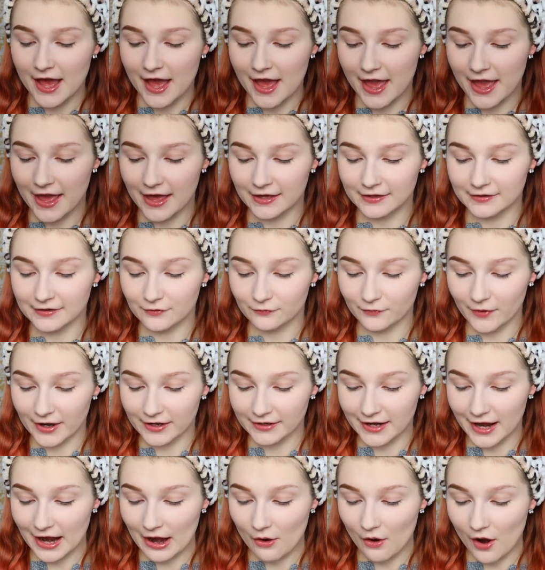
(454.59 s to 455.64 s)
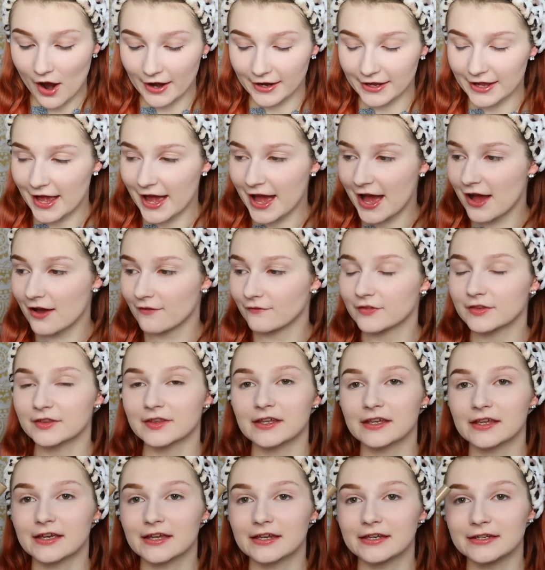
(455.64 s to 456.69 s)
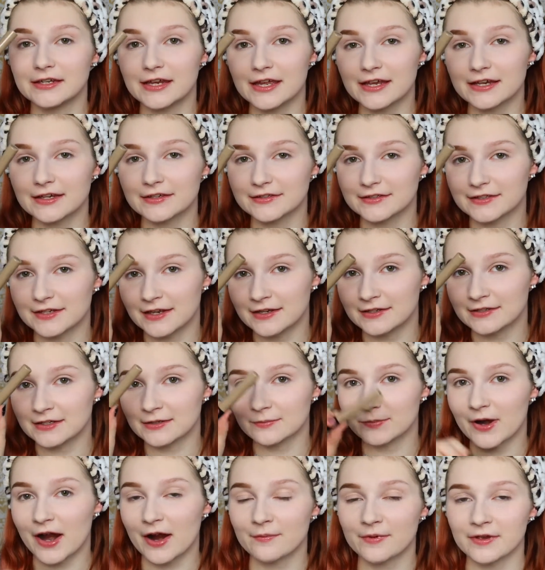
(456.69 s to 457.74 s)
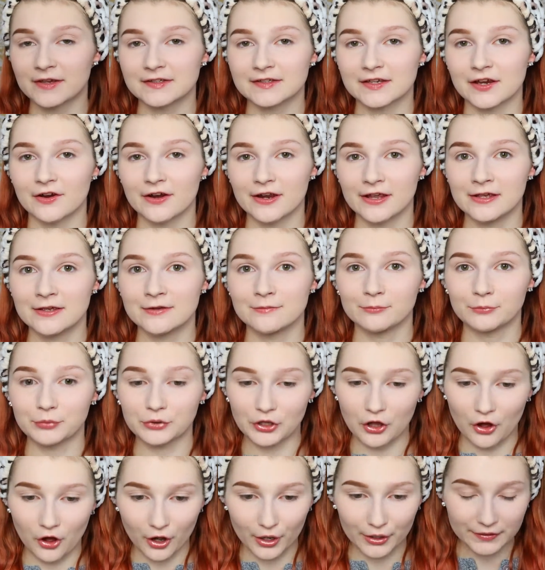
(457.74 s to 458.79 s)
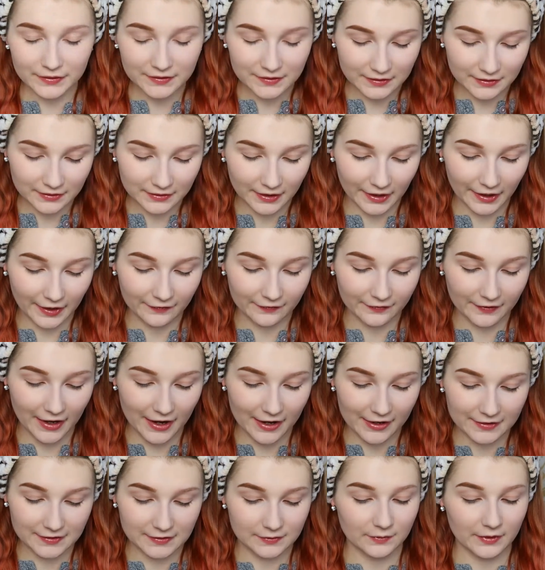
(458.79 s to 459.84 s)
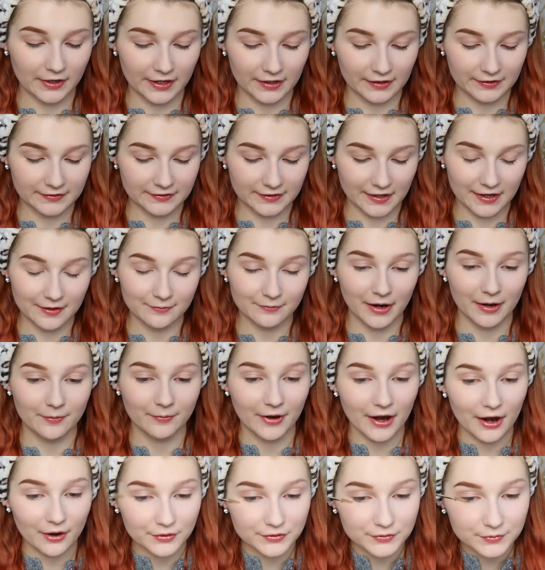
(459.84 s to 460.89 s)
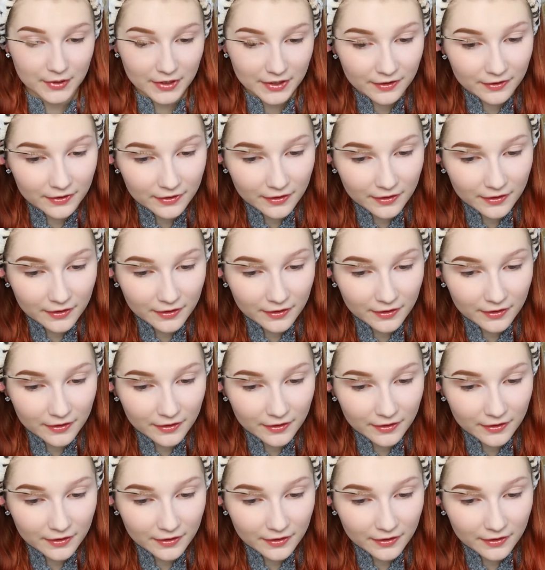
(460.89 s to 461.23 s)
And right now I have the NYX tinted brow mascara in blonde, and that is what I set my brows with.